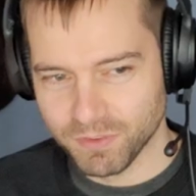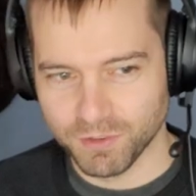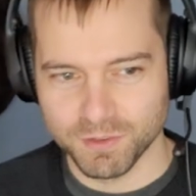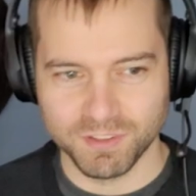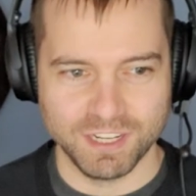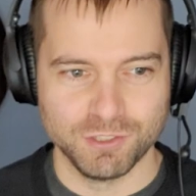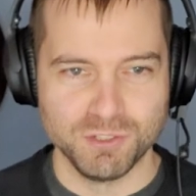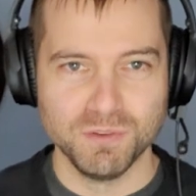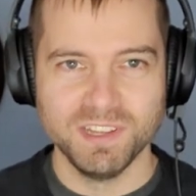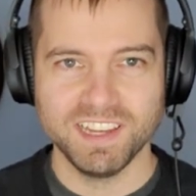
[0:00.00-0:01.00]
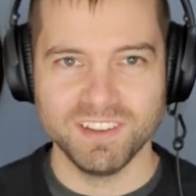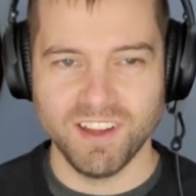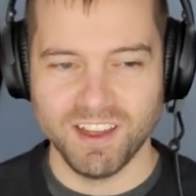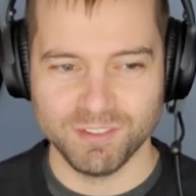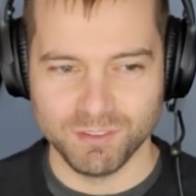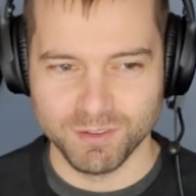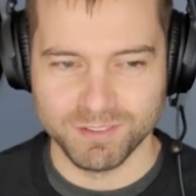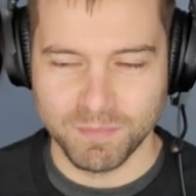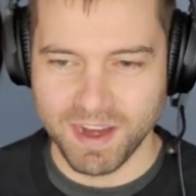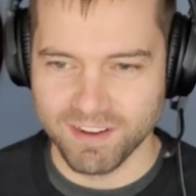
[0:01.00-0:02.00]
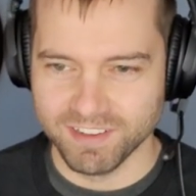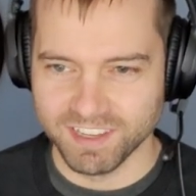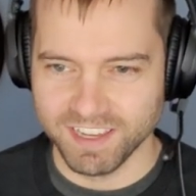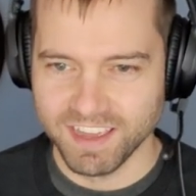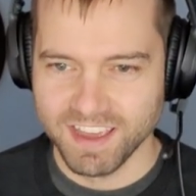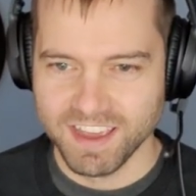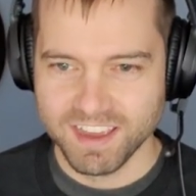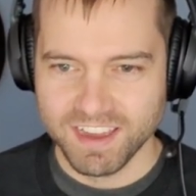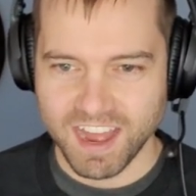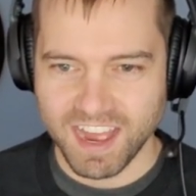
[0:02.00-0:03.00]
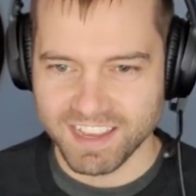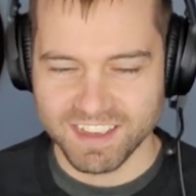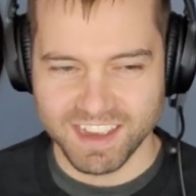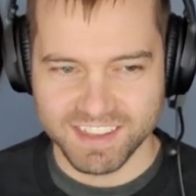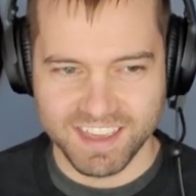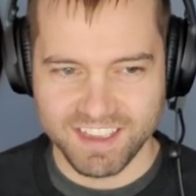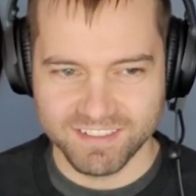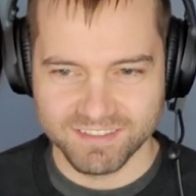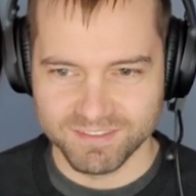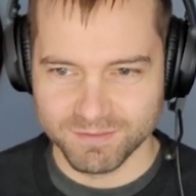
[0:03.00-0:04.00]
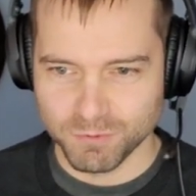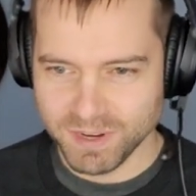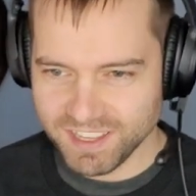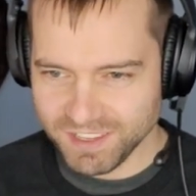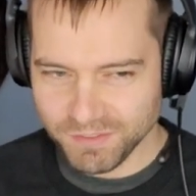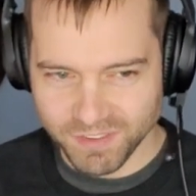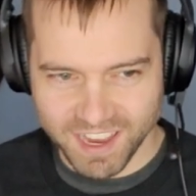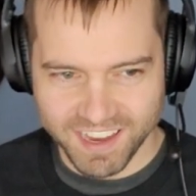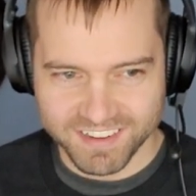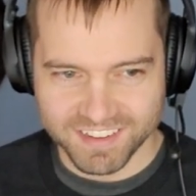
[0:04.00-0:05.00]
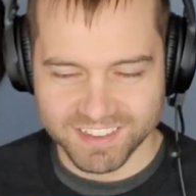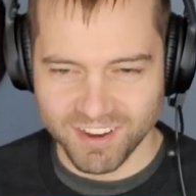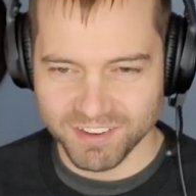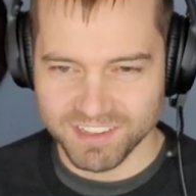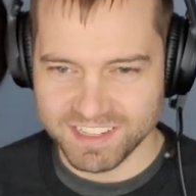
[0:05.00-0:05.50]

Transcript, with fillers: So there's like dueling lawsuits apparently. I, I can't really find that all the